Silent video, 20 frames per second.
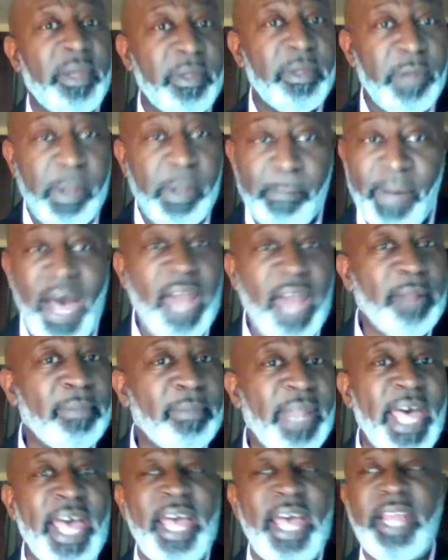the bottom
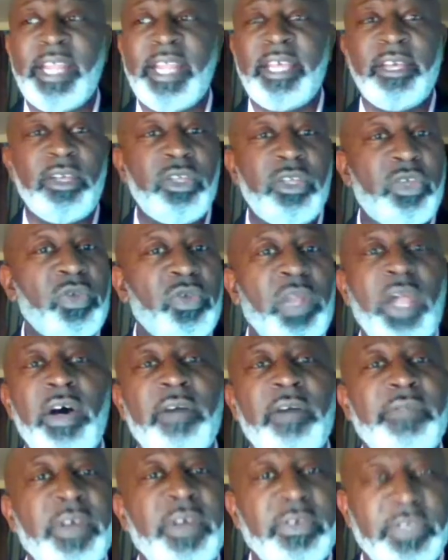line is you
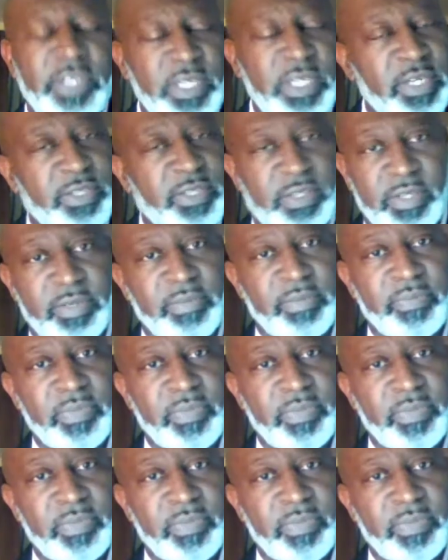love your sister.